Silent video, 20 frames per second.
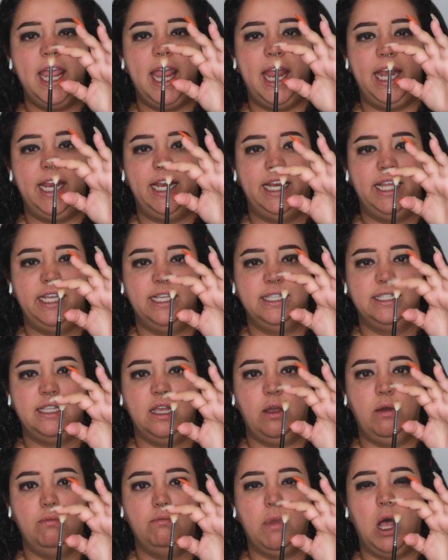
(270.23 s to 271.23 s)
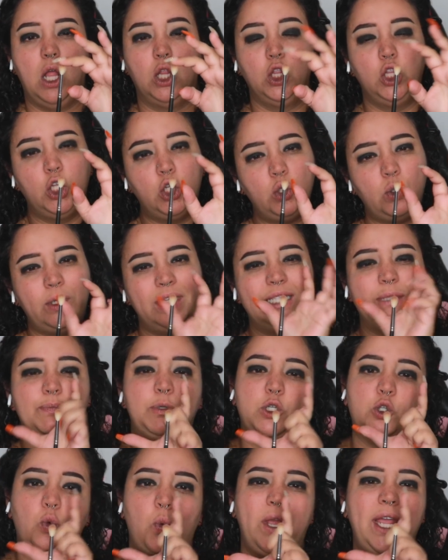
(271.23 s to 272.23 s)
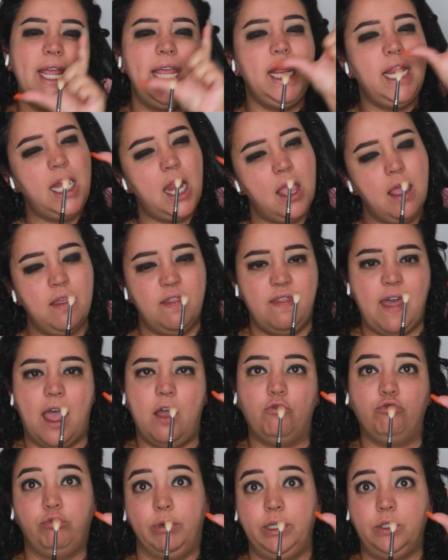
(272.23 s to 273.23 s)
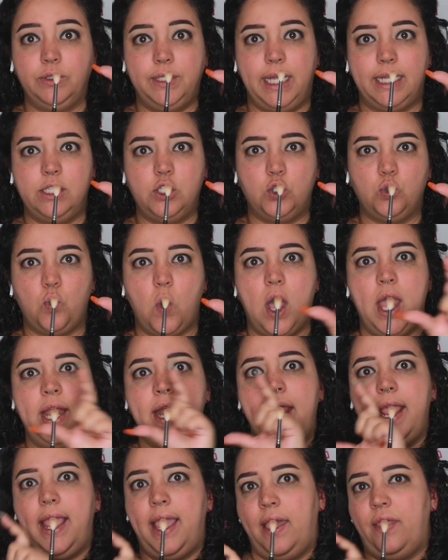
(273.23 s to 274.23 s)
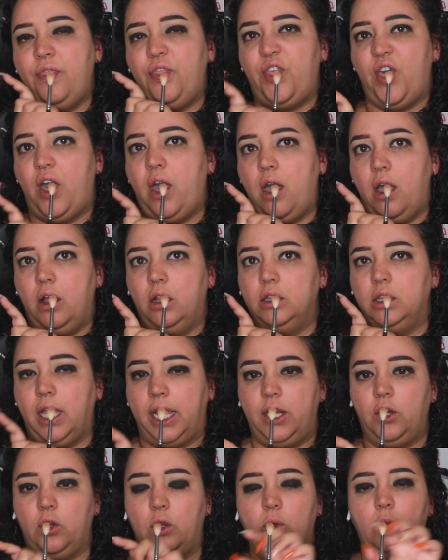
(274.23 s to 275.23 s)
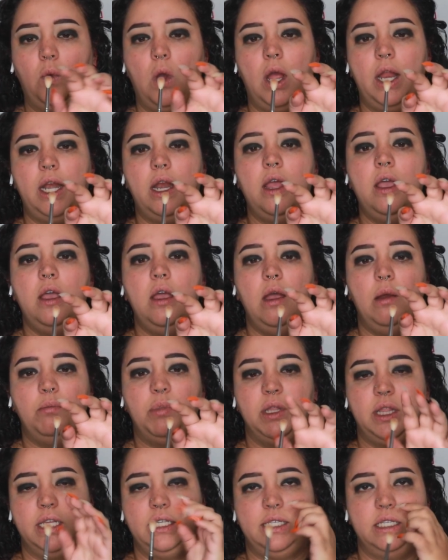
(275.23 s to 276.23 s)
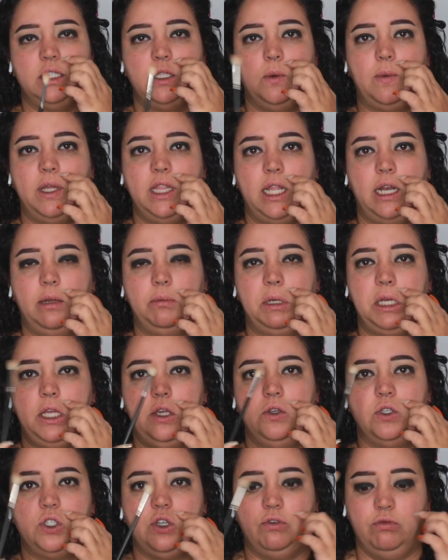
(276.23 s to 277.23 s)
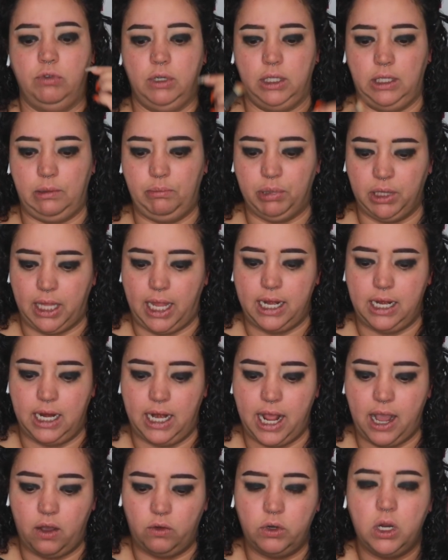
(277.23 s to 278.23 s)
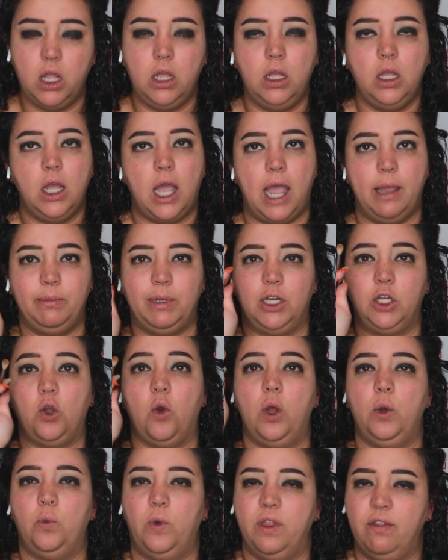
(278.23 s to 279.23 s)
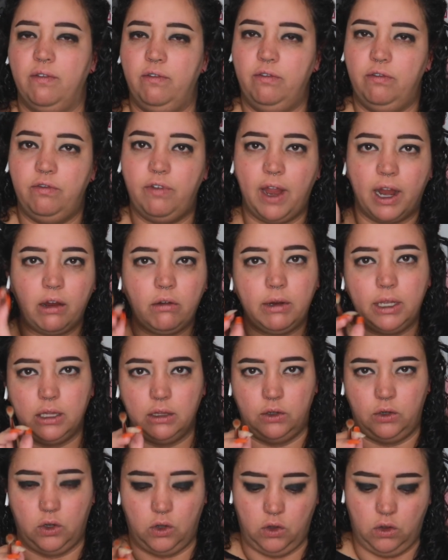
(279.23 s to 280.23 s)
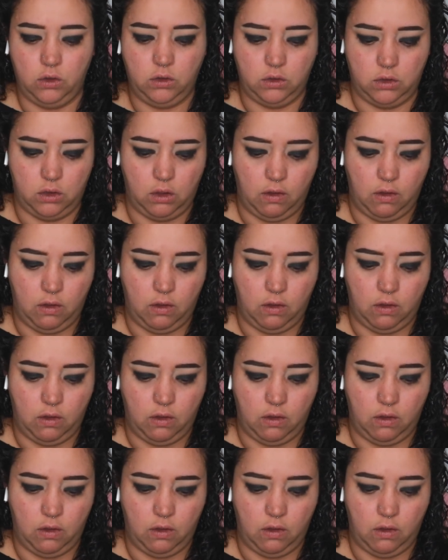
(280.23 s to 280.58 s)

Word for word: and it is a little, it's between that real dense one and the lighter one, but this is the one that I'm going to use to really blend it out. I'm going to go in with very little,